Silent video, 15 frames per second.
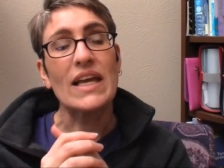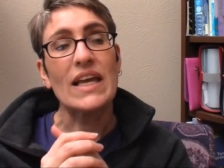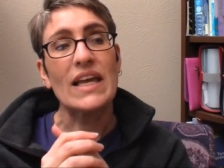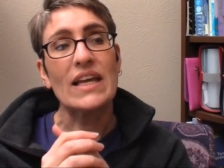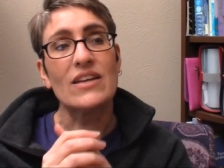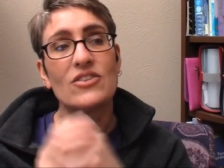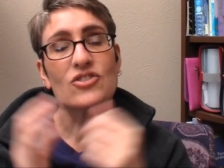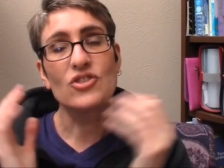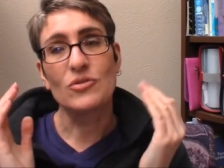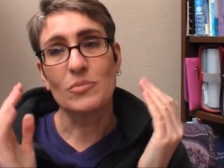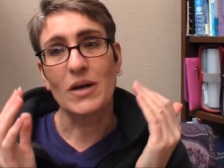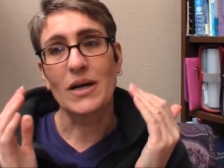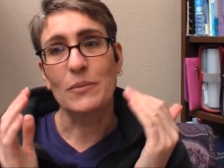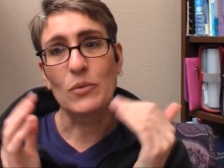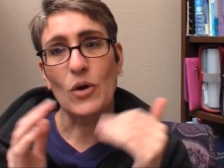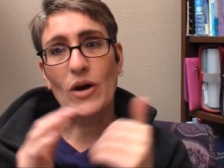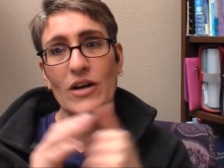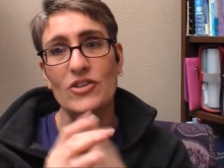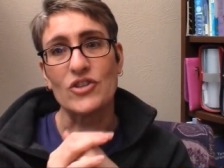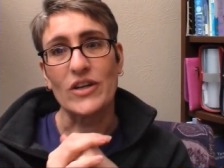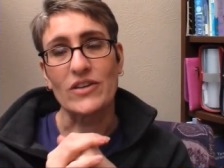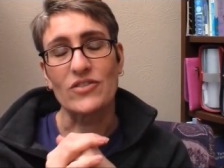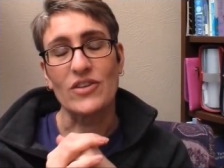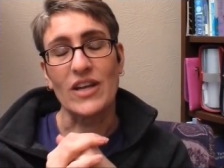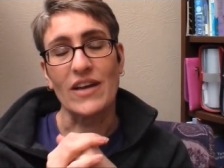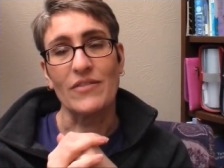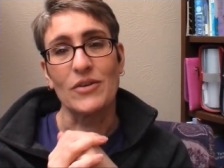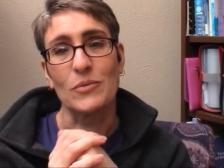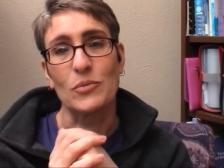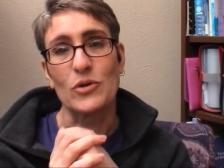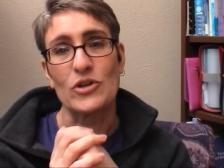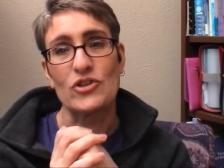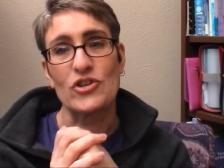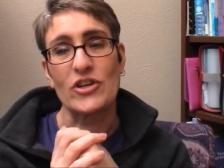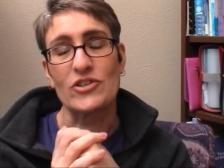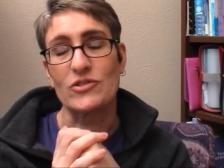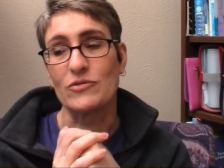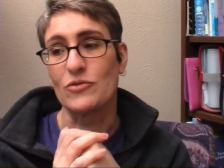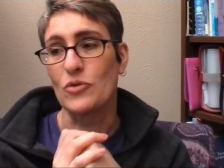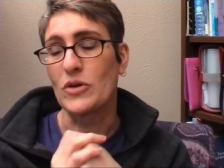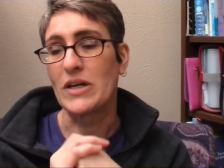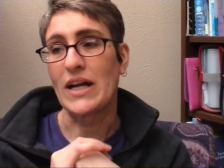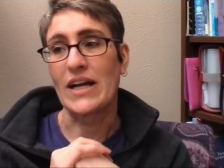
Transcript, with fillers: into my projects and have an appreciation for it.